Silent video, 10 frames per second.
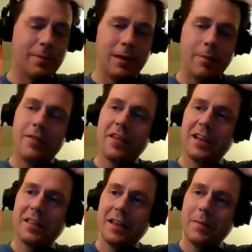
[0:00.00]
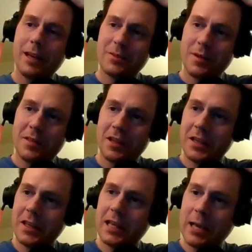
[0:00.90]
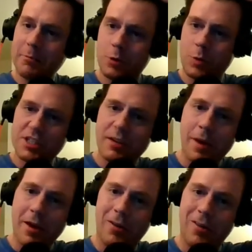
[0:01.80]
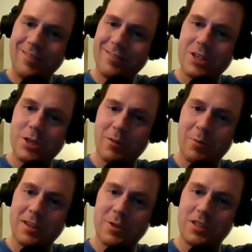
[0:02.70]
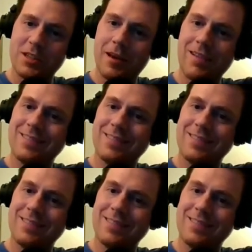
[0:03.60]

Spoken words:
It makes me think of the game Twisted Metal. Did you ever play Twisted Metal?